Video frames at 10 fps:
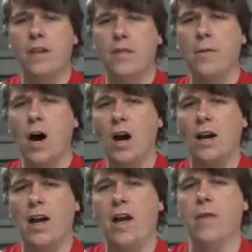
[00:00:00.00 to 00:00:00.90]
at the
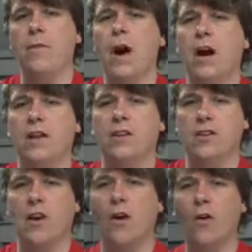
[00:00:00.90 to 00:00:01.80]
market and the market as
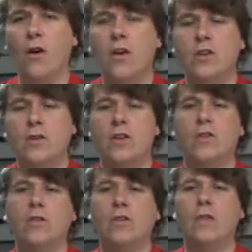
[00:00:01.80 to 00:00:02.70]
a whole. So I
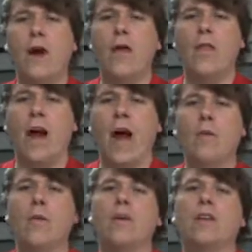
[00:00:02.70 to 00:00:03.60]
talk about that.
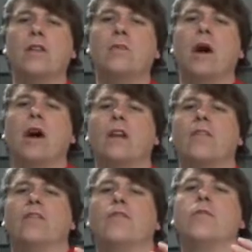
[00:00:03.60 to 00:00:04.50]
We're looking at the
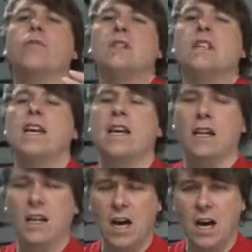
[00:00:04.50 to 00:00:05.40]
market for a
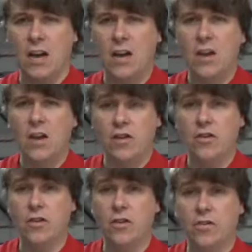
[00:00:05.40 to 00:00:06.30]
particular
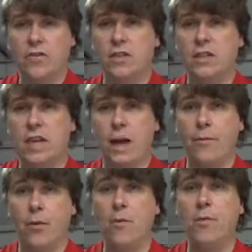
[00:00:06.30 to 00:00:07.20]
good. For
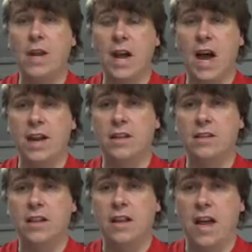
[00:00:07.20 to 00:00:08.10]
example,
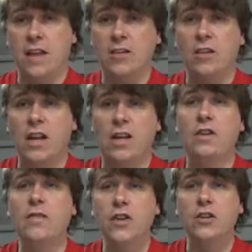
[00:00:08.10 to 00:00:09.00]
bananas. And that's not an
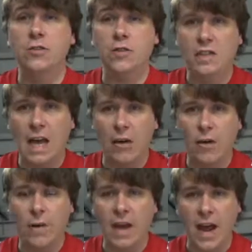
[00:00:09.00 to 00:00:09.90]
individual seller
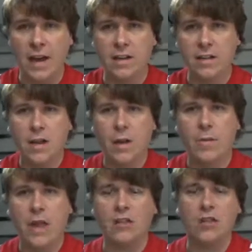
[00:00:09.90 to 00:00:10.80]
of bananas,
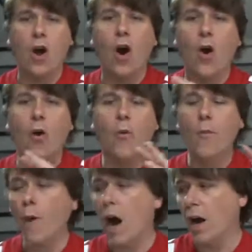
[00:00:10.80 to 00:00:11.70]
but that's the whole
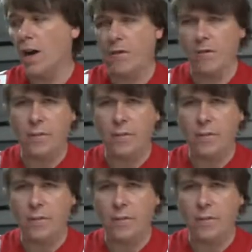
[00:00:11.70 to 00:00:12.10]
market for